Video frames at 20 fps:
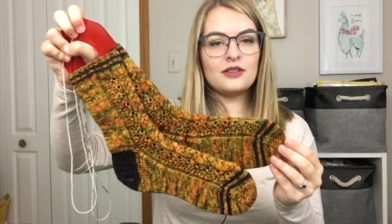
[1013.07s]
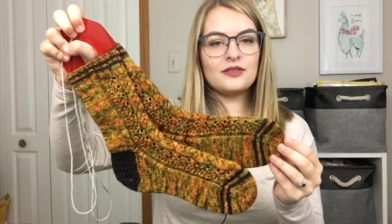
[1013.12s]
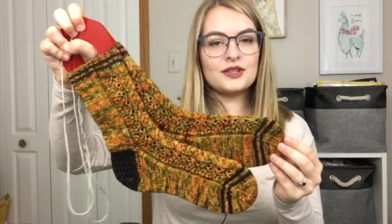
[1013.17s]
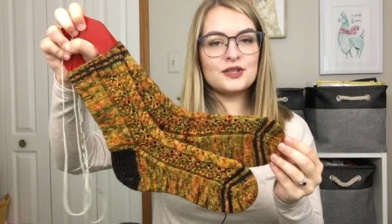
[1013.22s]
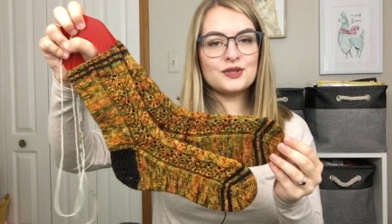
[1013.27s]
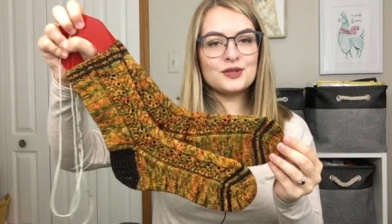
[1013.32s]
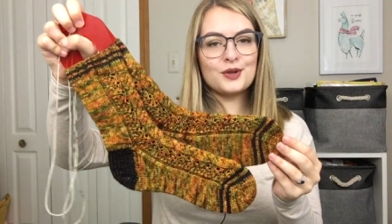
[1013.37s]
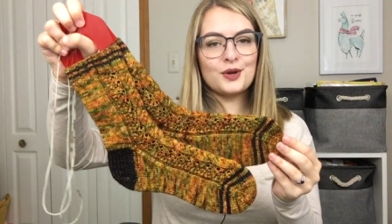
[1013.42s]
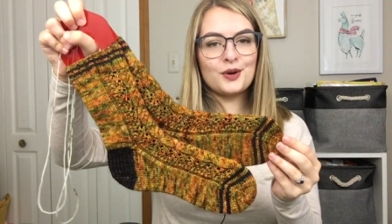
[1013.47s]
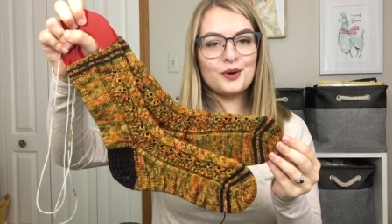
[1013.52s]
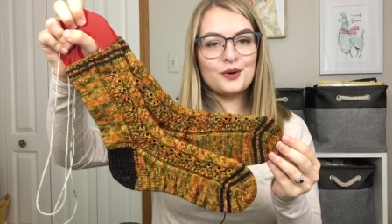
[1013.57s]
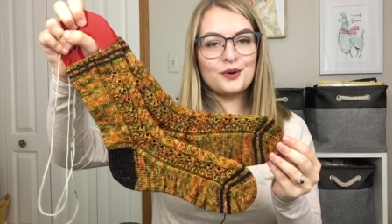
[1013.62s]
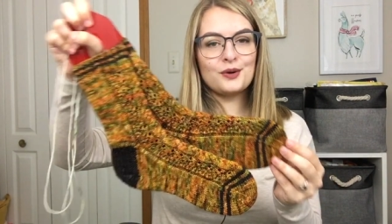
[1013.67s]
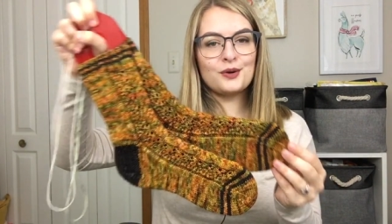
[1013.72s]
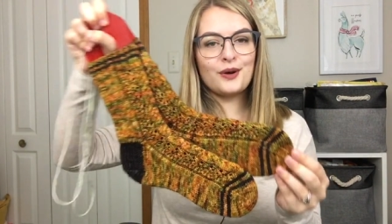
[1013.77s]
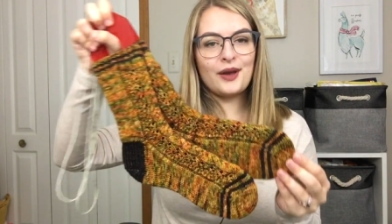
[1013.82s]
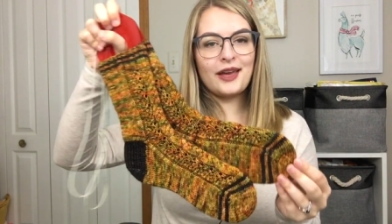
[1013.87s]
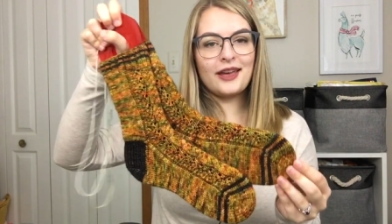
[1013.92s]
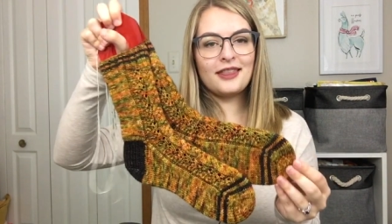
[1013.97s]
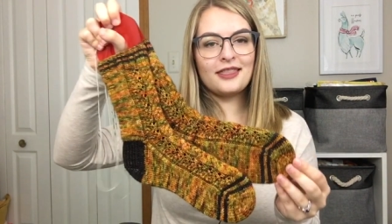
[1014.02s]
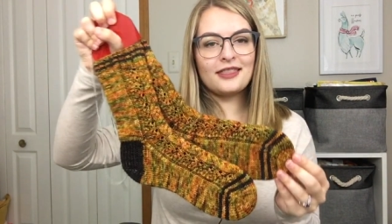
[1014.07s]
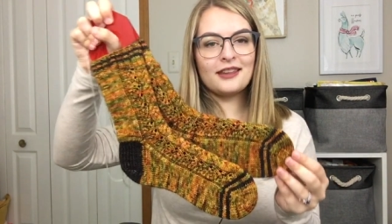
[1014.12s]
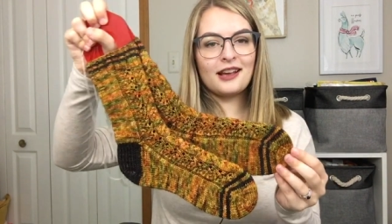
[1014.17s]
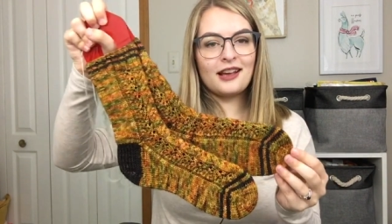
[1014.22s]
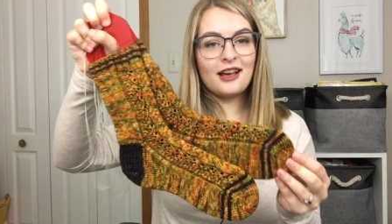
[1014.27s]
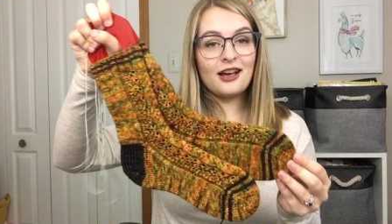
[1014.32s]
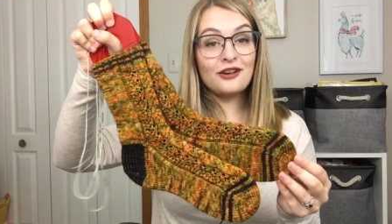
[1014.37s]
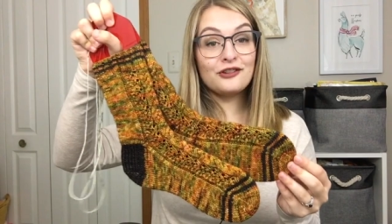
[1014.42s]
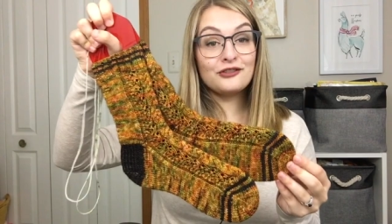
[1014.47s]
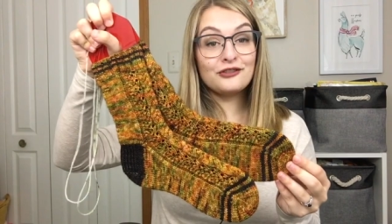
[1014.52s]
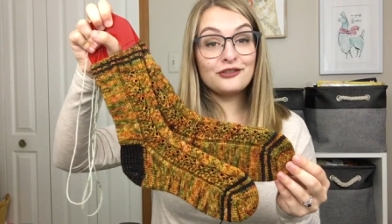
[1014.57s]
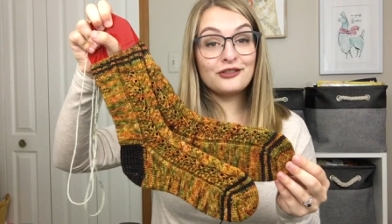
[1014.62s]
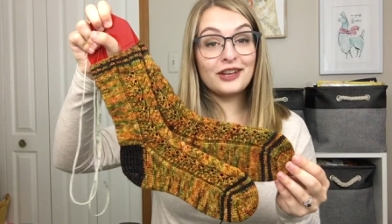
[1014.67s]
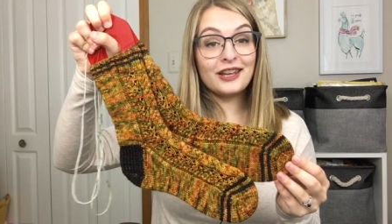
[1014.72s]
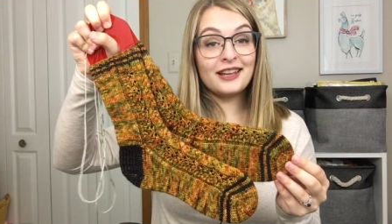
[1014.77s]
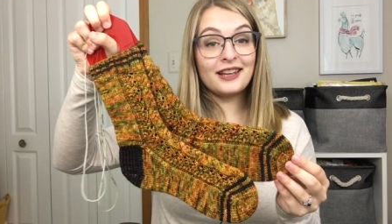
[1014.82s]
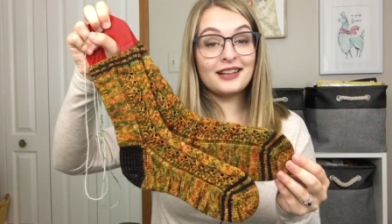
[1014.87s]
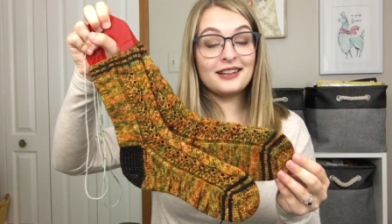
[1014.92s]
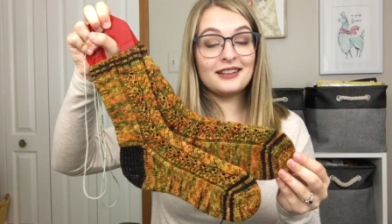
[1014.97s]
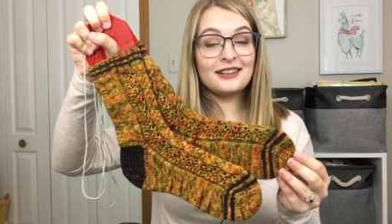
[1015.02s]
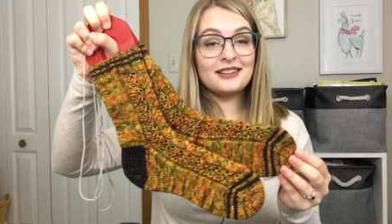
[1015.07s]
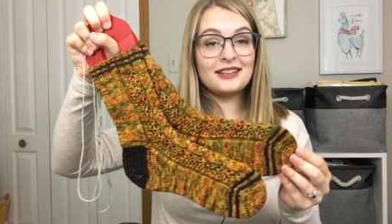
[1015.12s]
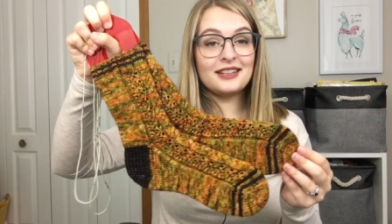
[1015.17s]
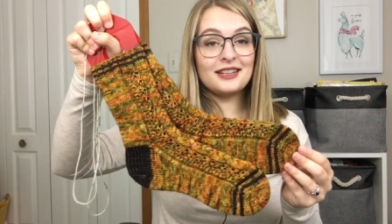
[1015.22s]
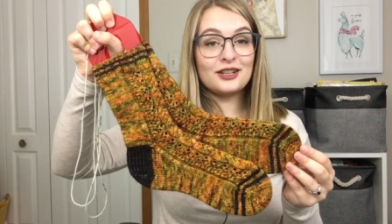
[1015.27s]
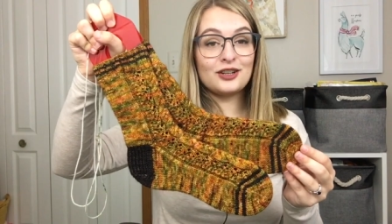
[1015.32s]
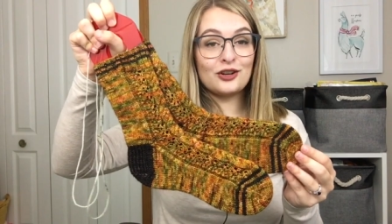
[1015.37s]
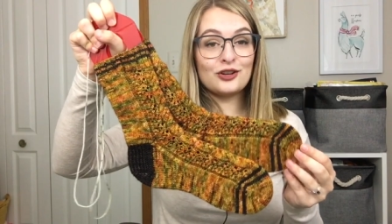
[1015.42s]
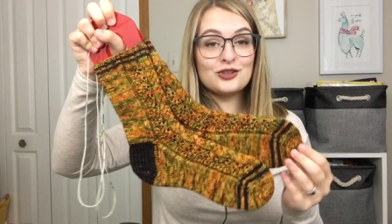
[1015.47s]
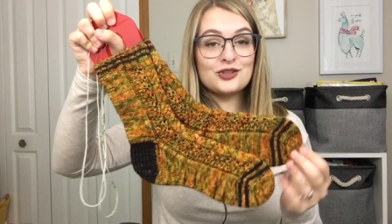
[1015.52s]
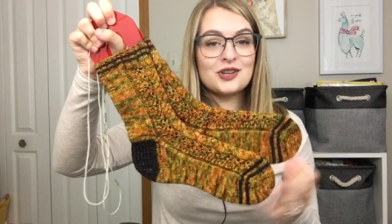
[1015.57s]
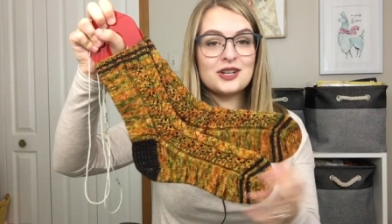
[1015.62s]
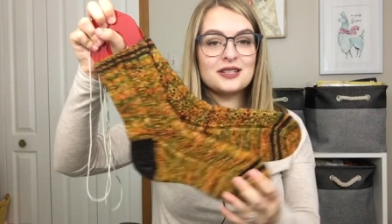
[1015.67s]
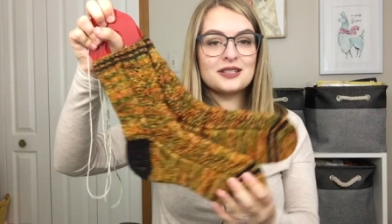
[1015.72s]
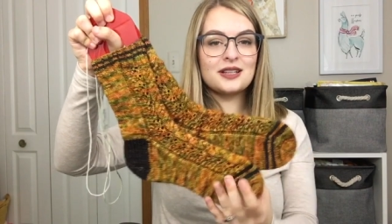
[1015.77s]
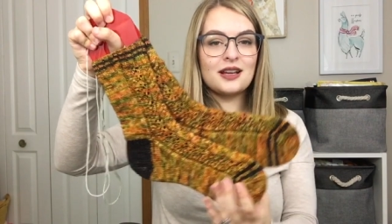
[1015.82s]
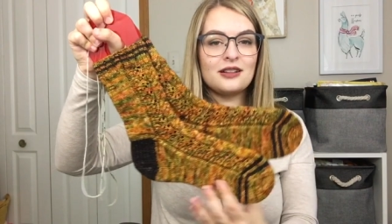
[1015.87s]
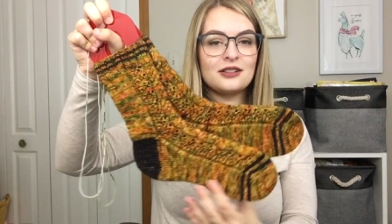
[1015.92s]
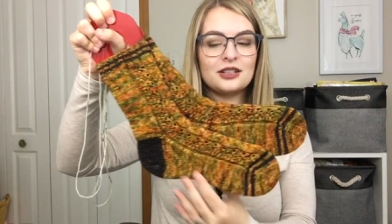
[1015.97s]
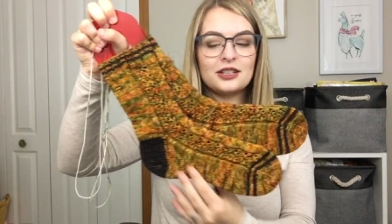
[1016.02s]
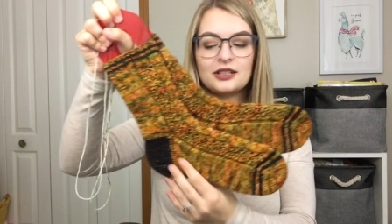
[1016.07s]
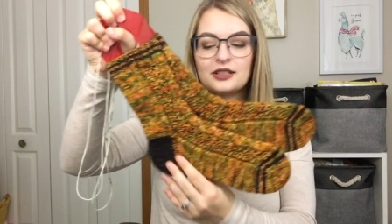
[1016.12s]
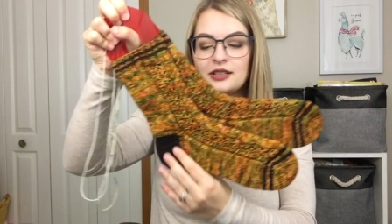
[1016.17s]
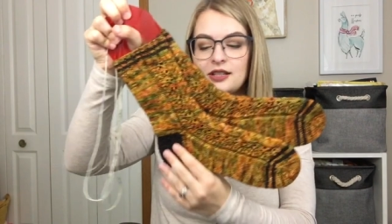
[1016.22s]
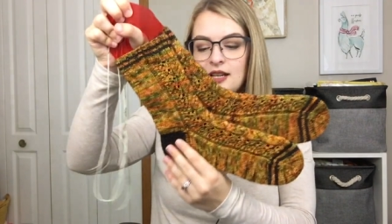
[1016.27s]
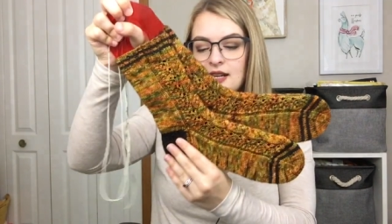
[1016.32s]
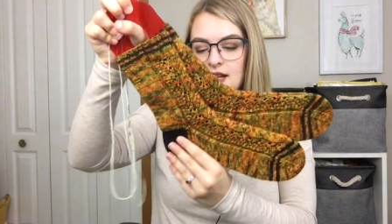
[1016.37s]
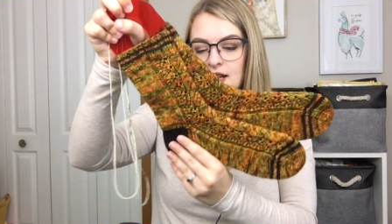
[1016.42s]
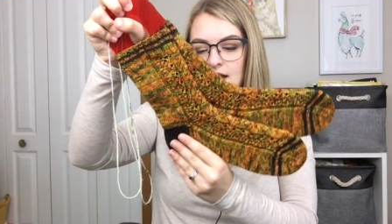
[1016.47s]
on the toe and the cuff in the contrast color,